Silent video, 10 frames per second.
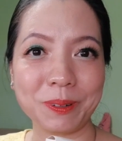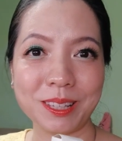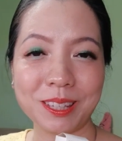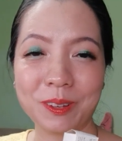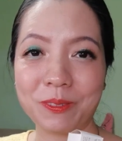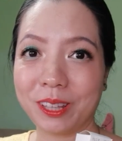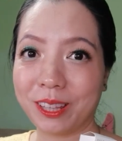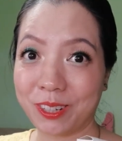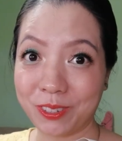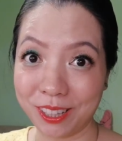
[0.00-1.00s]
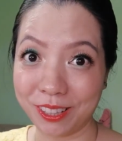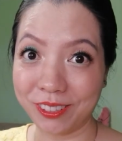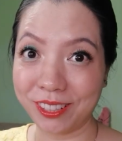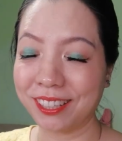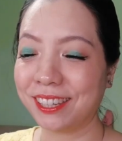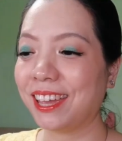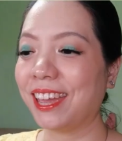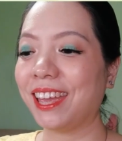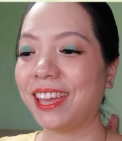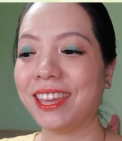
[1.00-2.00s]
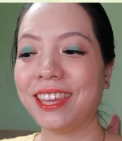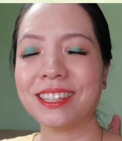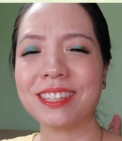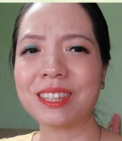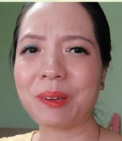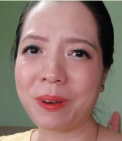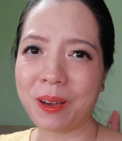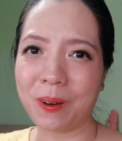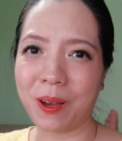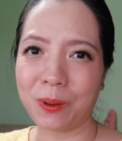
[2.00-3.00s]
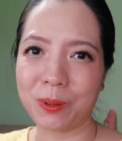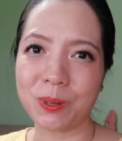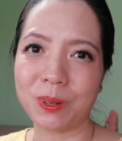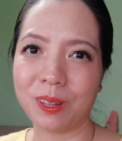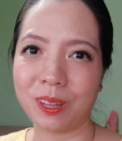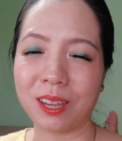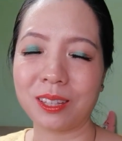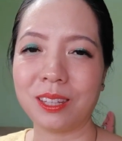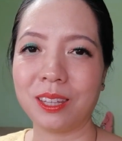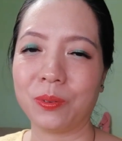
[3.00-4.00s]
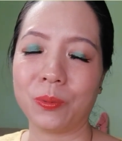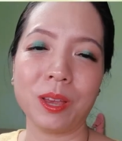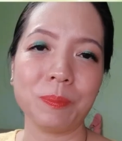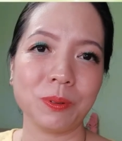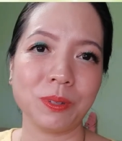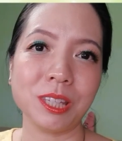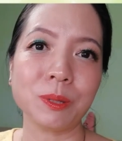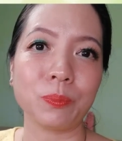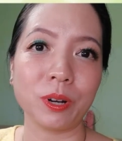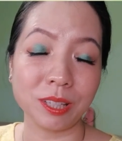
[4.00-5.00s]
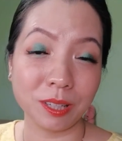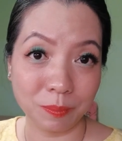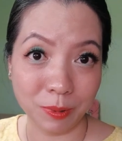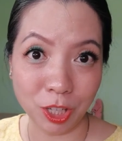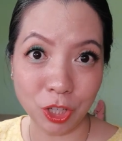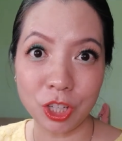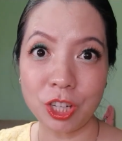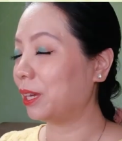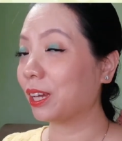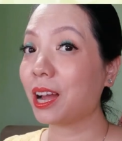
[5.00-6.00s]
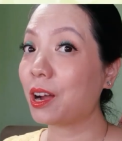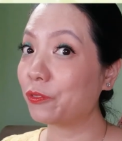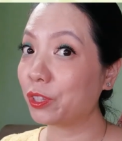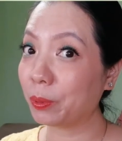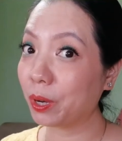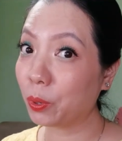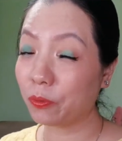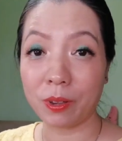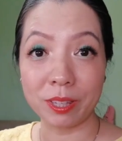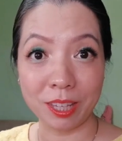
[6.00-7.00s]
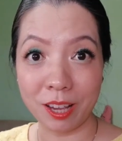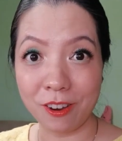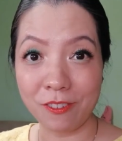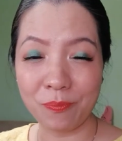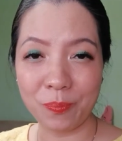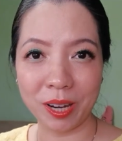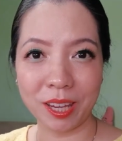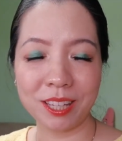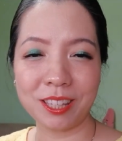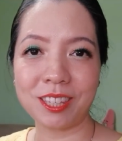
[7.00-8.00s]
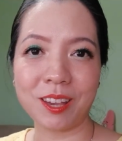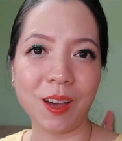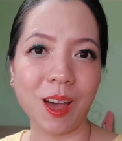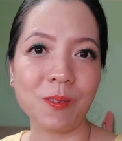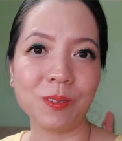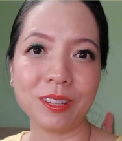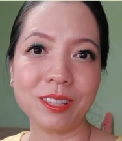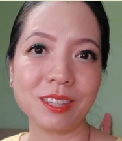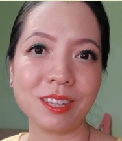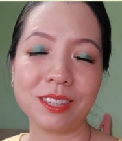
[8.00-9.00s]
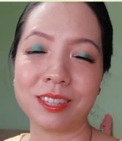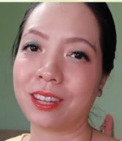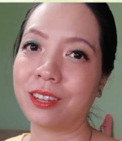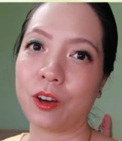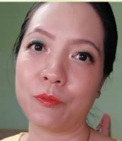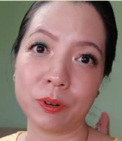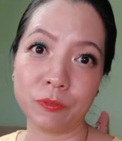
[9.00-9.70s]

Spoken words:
products give a natural look, and somehow I also like the Rare Beauty's brand image, being comfortable with ourselves, breaking down unrealistic standard of